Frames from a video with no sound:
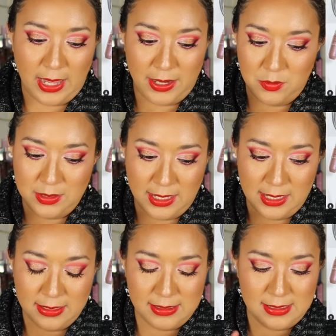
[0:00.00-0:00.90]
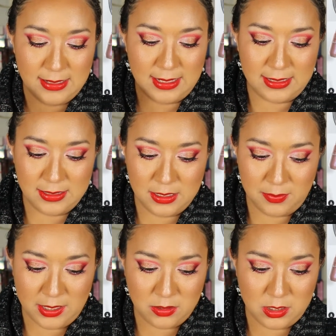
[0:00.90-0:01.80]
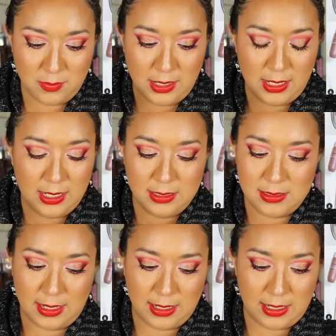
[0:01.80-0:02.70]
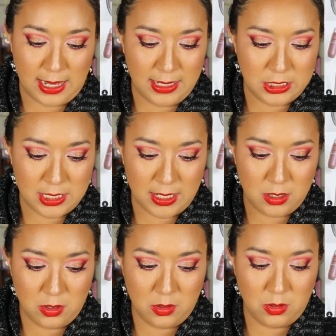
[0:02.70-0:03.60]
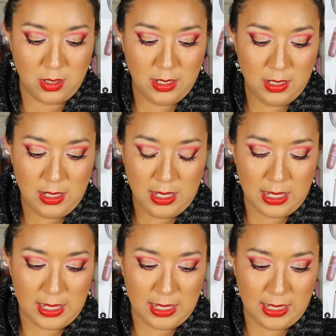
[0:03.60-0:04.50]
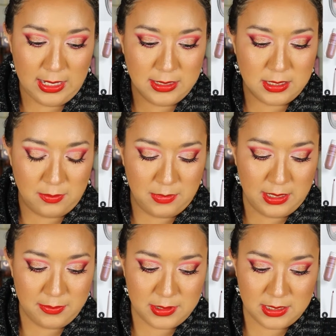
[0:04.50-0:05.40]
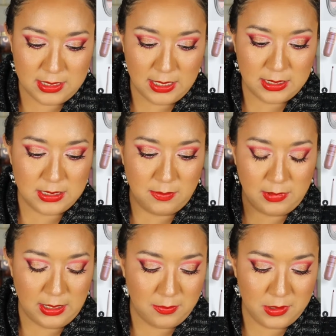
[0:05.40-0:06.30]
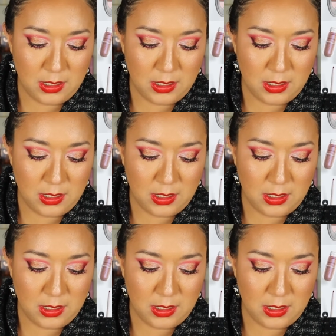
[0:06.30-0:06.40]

I don't get it. It doesn't appeal to me. It's like an eyeshadow and some lipsticks, some lip